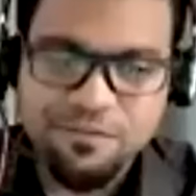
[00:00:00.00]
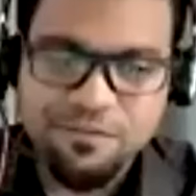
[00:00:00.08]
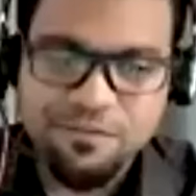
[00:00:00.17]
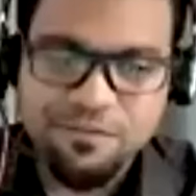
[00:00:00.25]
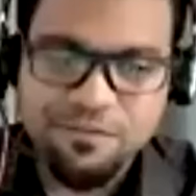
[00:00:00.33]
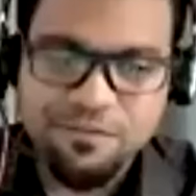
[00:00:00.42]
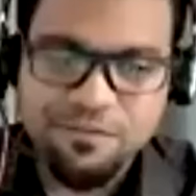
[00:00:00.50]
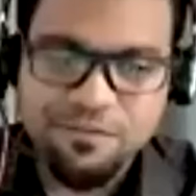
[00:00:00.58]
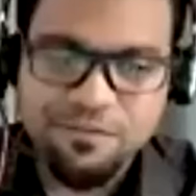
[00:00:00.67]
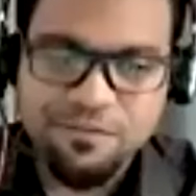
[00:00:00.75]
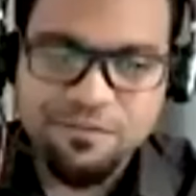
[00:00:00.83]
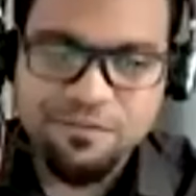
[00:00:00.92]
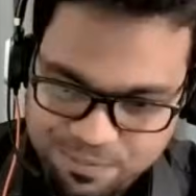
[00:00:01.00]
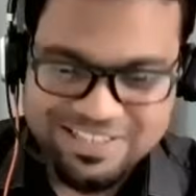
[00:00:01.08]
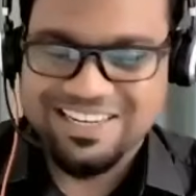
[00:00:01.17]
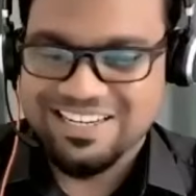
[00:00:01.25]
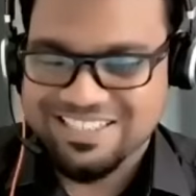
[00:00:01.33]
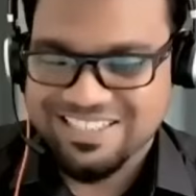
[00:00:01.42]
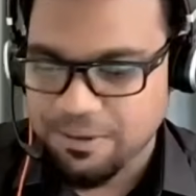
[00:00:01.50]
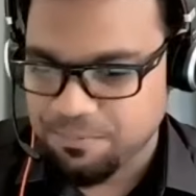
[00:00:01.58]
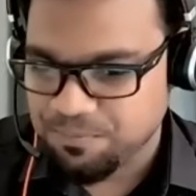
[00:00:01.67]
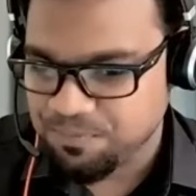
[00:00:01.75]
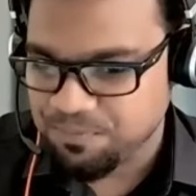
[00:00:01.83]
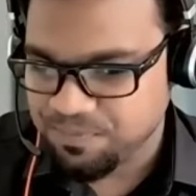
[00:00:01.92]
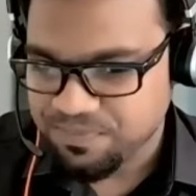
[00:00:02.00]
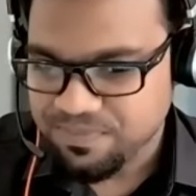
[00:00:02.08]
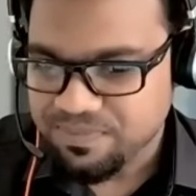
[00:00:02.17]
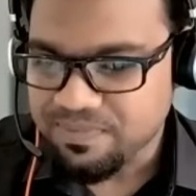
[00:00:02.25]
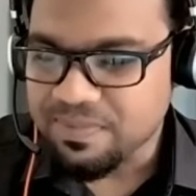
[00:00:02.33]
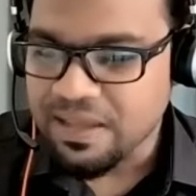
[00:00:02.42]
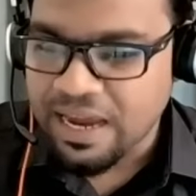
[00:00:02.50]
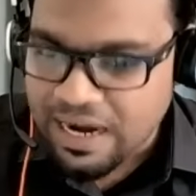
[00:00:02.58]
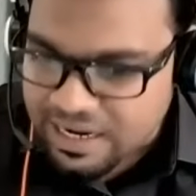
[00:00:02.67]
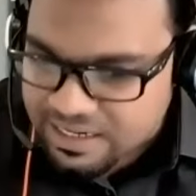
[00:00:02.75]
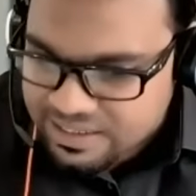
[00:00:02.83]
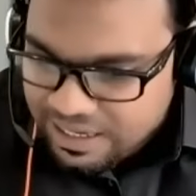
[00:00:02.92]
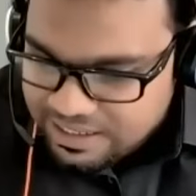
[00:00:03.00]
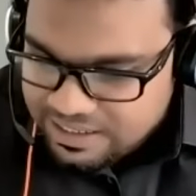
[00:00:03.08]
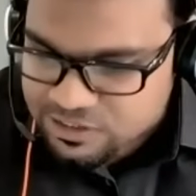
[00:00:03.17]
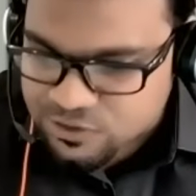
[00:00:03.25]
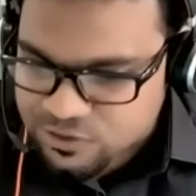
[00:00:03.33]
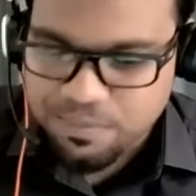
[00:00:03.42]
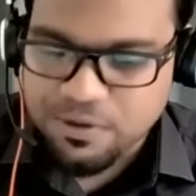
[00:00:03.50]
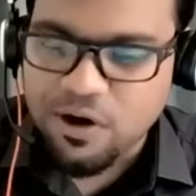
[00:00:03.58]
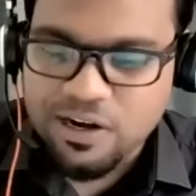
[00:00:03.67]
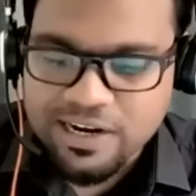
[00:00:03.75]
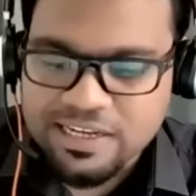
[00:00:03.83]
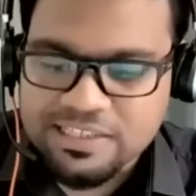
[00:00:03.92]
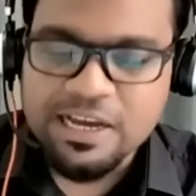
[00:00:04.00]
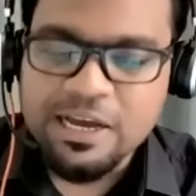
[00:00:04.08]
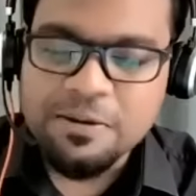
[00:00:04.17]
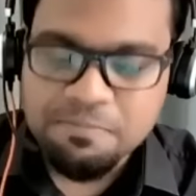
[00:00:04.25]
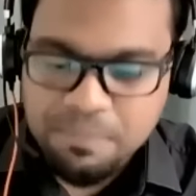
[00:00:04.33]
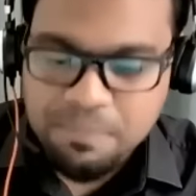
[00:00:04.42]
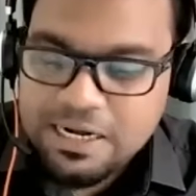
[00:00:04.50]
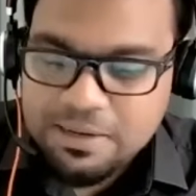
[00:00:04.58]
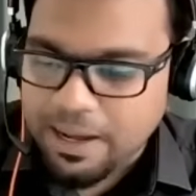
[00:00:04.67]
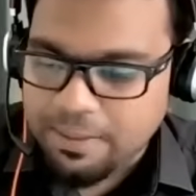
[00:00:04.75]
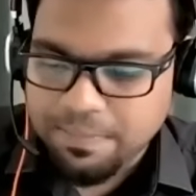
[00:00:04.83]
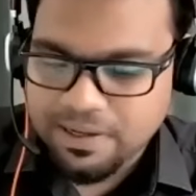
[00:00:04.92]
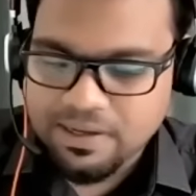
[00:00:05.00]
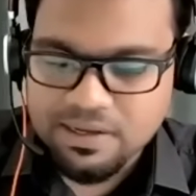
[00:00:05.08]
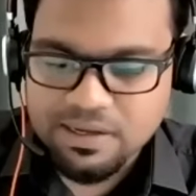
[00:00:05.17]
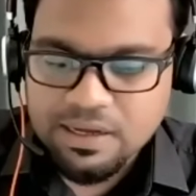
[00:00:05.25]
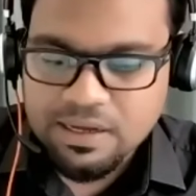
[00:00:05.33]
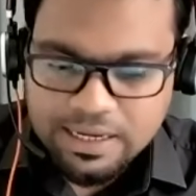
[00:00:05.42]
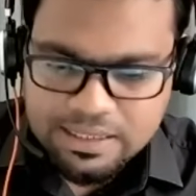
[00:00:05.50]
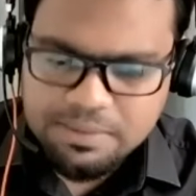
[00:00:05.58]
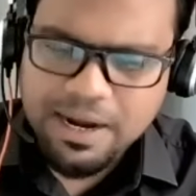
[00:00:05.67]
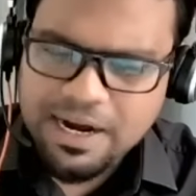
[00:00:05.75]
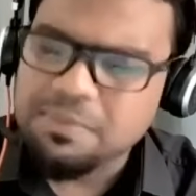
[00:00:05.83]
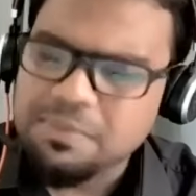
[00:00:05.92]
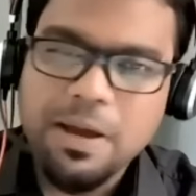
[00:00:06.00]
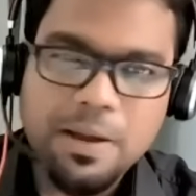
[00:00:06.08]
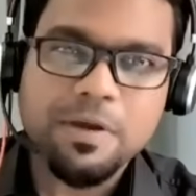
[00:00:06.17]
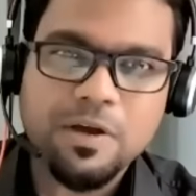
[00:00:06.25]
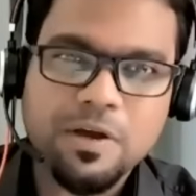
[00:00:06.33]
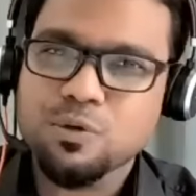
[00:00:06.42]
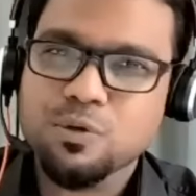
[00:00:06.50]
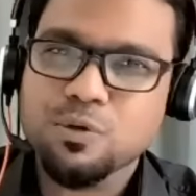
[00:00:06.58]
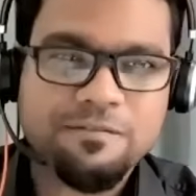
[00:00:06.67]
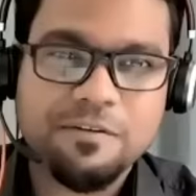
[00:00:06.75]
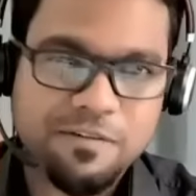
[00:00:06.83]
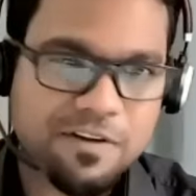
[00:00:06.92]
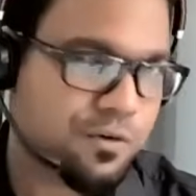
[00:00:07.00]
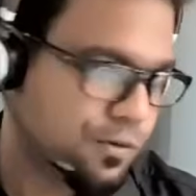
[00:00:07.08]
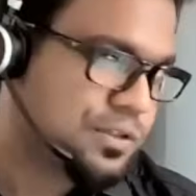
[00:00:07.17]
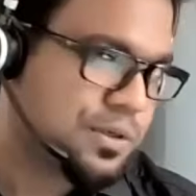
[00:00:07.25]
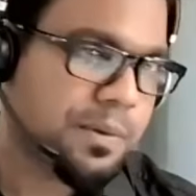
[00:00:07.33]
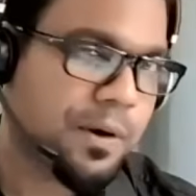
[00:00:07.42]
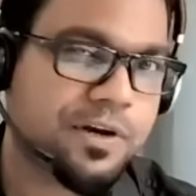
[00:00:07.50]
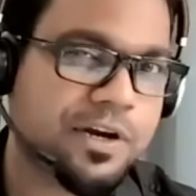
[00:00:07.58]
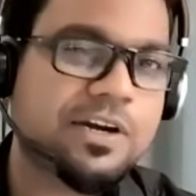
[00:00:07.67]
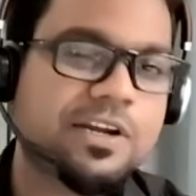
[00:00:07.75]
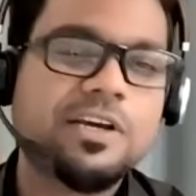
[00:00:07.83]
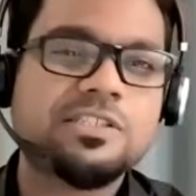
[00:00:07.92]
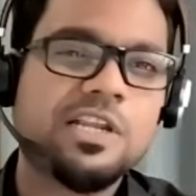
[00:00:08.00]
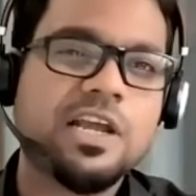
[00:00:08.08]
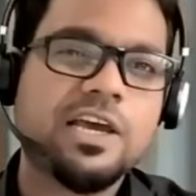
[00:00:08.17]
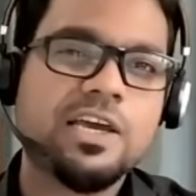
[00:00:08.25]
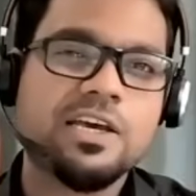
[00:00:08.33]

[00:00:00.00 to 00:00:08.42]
that, again, I'm stopping the screen share. And that is going to be called as mind mapping. I think mind mapping, almost everyone knows about it. It's like